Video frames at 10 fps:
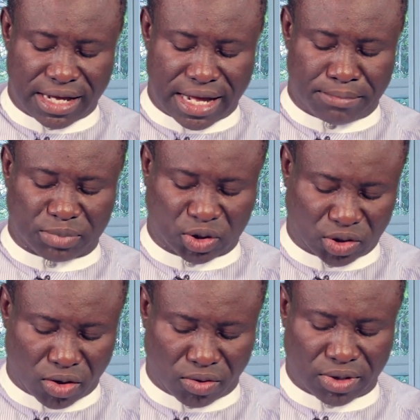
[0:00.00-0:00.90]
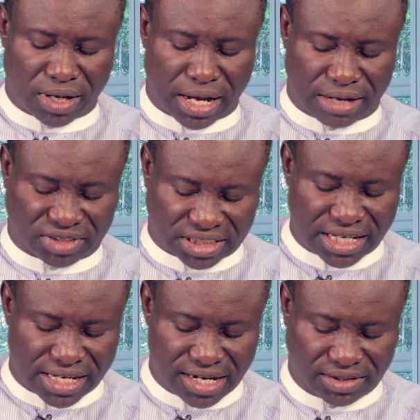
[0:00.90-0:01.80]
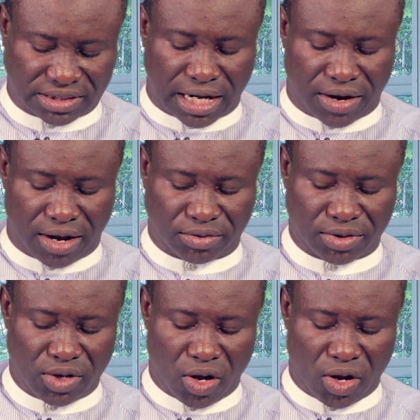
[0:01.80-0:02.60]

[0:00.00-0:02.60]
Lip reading: I'm sure. I've seen kales around.